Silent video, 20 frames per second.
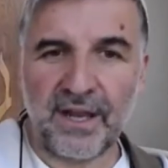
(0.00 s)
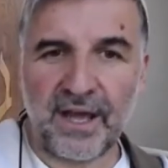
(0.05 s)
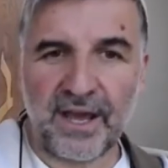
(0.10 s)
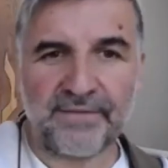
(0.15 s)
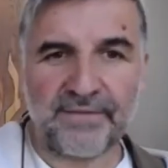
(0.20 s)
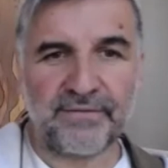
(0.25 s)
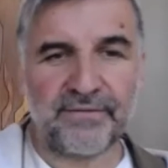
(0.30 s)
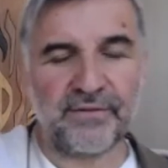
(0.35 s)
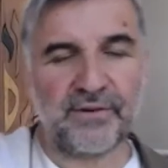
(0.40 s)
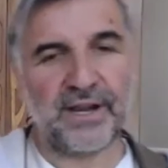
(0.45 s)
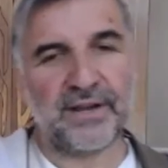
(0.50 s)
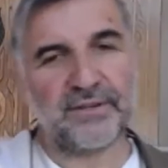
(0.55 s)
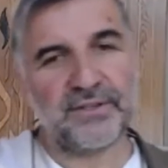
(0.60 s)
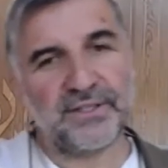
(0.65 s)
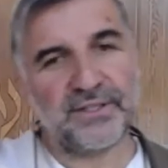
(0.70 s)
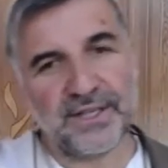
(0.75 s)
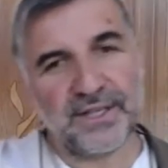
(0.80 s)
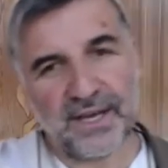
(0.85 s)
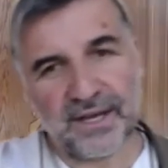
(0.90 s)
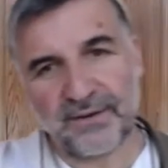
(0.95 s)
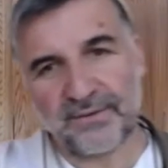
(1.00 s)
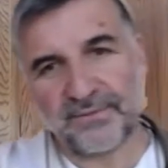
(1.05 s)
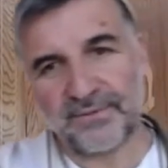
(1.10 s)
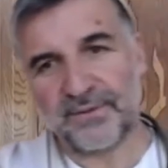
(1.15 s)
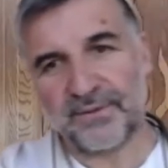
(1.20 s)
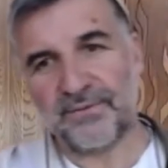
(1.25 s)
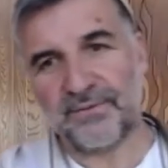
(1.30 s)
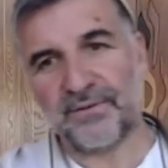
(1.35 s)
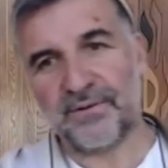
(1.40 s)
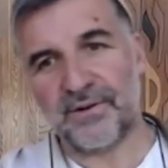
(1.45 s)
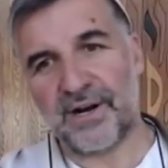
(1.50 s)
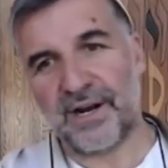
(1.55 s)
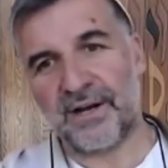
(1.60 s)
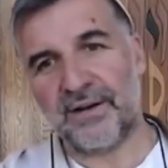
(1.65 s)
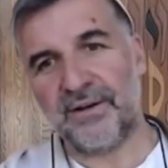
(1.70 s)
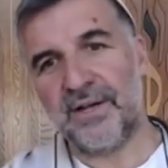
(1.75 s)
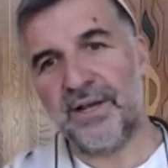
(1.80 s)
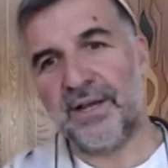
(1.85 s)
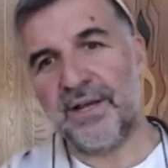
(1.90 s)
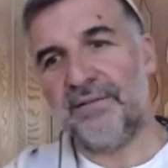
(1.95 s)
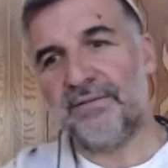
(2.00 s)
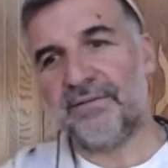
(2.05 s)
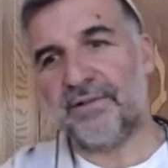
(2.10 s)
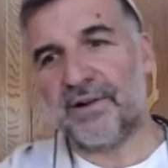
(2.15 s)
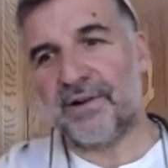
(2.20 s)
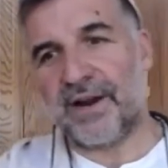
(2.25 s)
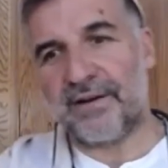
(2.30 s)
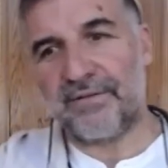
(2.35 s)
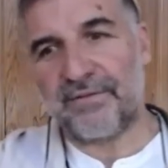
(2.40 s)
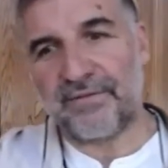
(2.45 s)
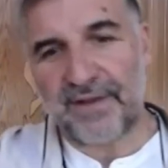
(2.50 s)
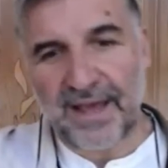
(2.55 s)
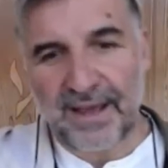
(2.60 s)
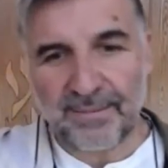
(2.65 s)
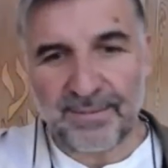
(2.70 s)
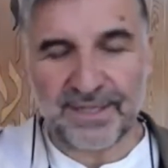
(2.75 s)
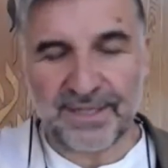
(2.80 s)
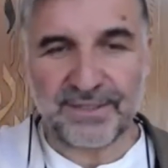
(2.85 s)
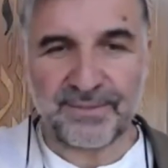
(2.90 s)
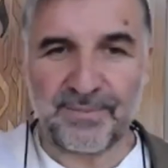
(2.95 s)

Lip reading: for ourselves and for our families,